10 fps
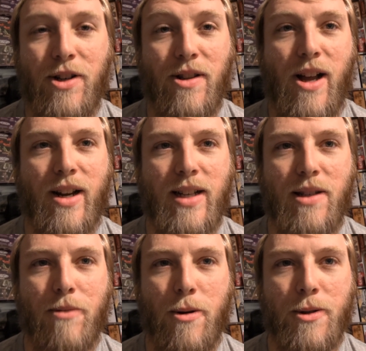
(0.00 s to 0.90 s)
your luck, I
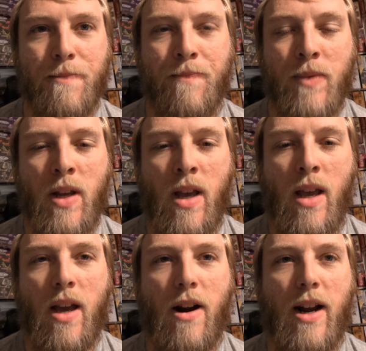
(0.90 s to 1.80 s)
suppose.
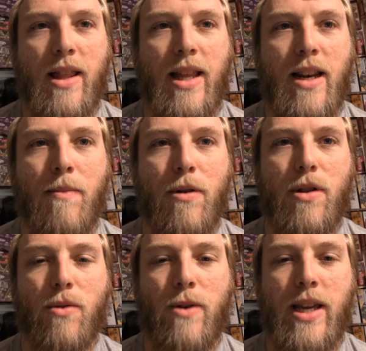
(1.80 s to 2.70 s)
All right, then number
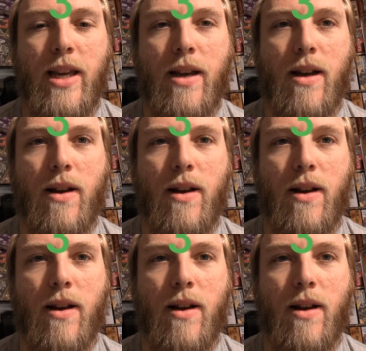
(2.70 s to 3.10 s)
3,